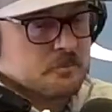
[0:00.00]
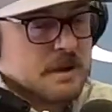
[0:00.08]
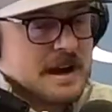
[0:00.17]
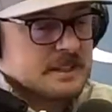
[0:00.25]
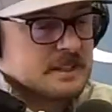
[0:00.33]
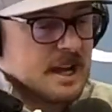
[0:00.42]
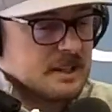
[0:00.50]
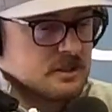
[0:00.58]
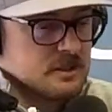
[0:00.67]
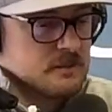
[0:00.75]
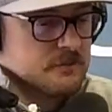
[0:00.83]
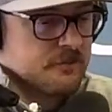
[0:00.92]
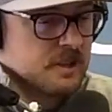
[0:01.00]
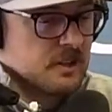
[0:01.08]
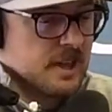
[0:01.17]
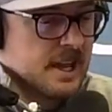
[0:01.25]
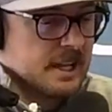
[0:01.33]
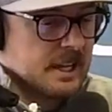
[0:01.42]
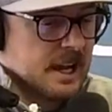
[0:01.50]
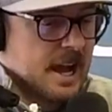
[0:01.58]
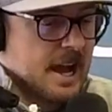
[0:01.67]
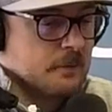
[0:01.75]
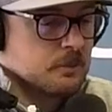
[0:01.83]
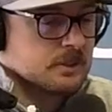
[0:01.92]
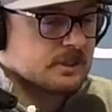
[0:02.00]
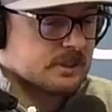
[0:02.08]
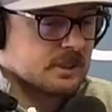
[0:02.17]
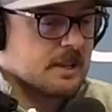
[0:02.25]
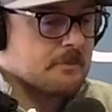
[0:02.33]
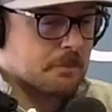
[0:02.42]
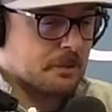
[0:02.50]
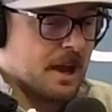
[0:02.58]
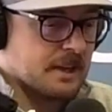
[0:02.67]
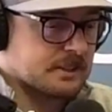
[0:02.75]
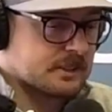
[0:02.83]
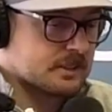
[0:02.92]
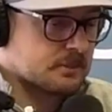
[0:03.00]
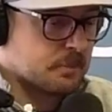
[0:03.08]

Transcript: but I do feel like I was impressed